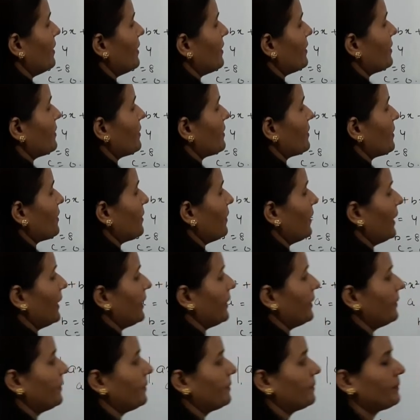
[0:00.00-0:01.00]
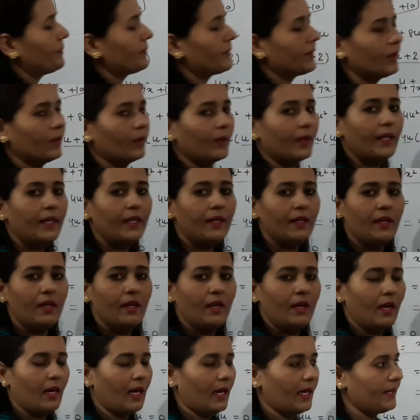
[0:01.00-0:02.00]
square. Okay,
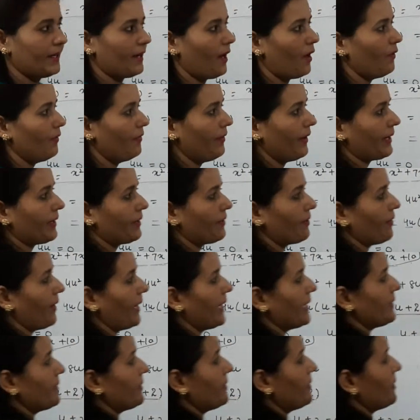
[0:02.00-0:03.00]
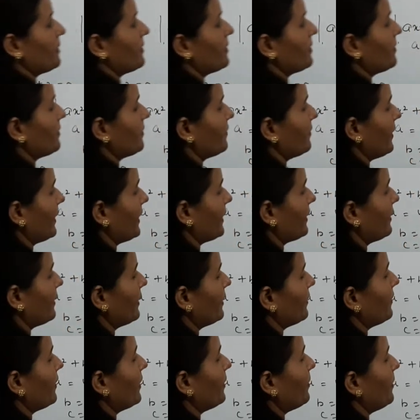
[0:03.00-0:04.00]
and now factorize this.
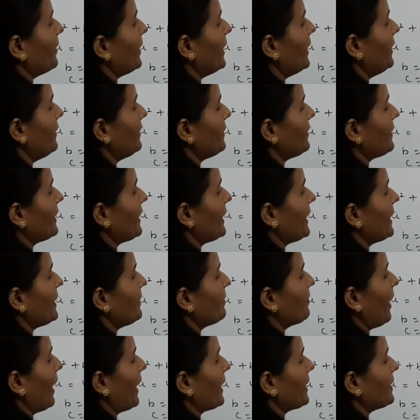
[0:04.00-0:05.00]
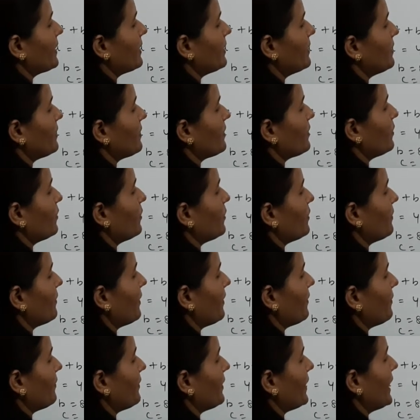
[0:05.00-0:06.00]
Factor will be t minus root
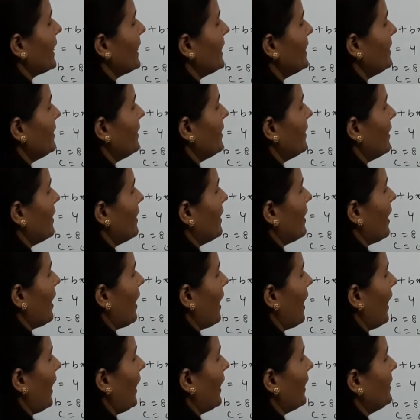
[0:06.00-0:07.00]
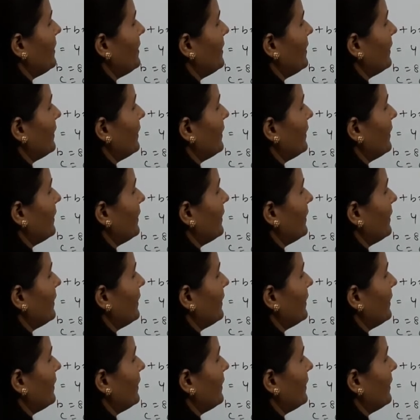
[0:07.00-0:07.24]
15 and